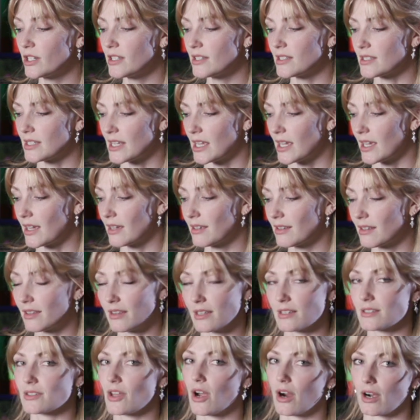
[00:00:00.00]
see
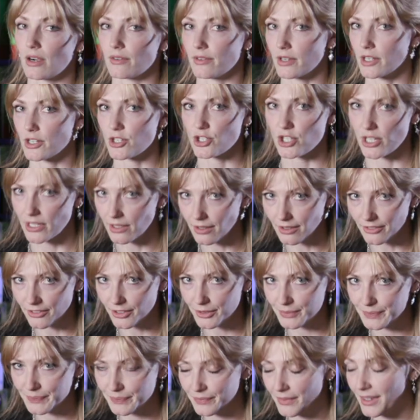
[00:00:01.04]
this Harvard shield.
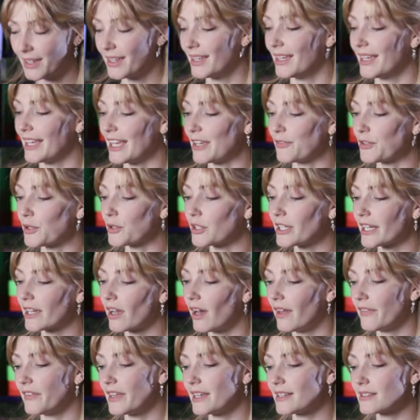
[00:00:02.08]
If you click
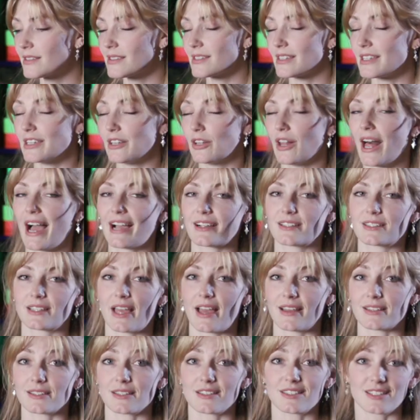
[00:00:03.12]
on this, you'll
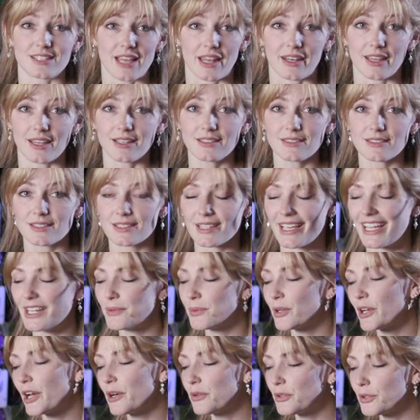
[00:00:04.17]
access settings, and
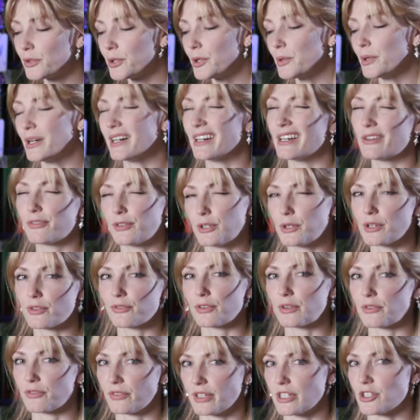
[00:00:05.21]
we'll go through a few
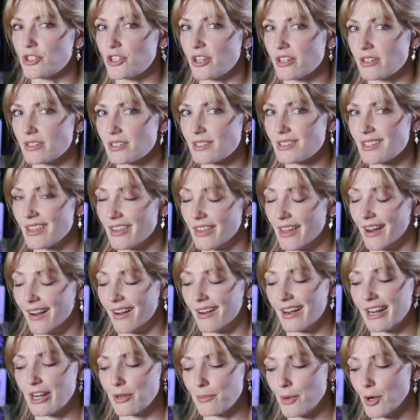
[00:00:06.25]
different features there
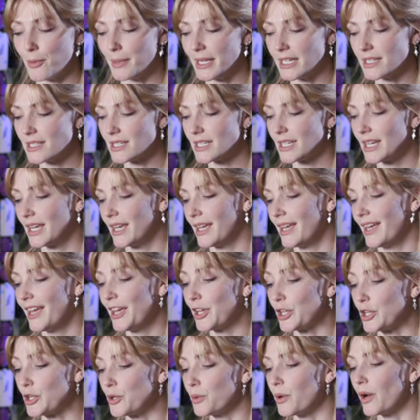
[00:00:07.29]
in a moment.
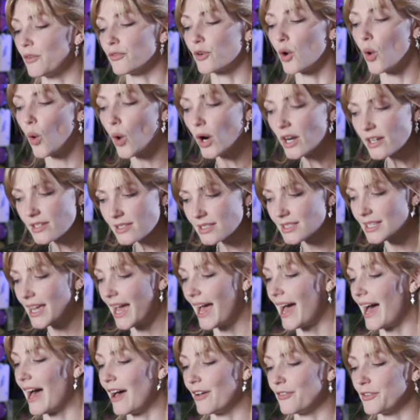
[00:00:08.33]
You, of course,
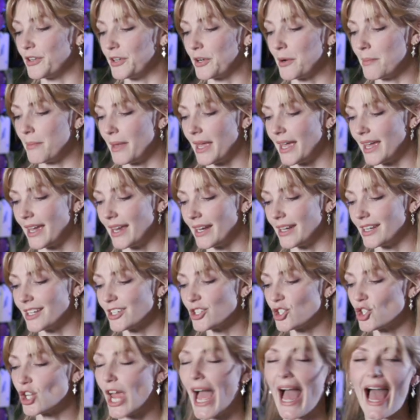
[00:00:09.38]
have your main
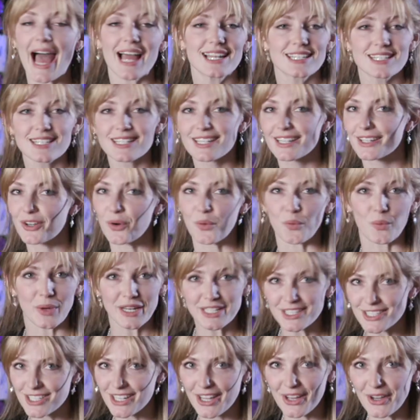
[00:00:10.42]
chat
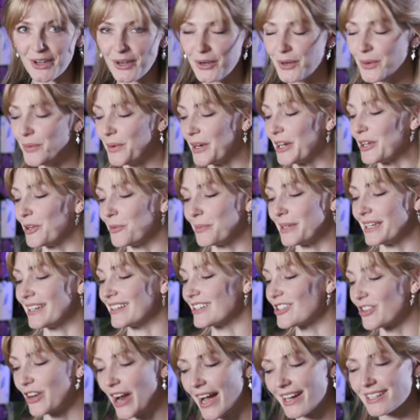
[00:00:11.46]
window where you'll be
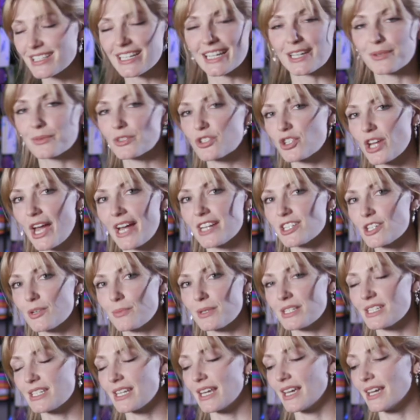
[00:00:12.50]
interacting with
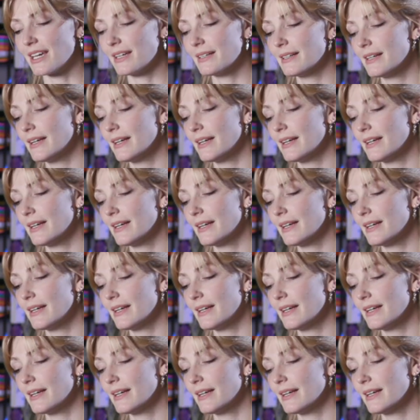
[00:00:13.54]
ChatGPT,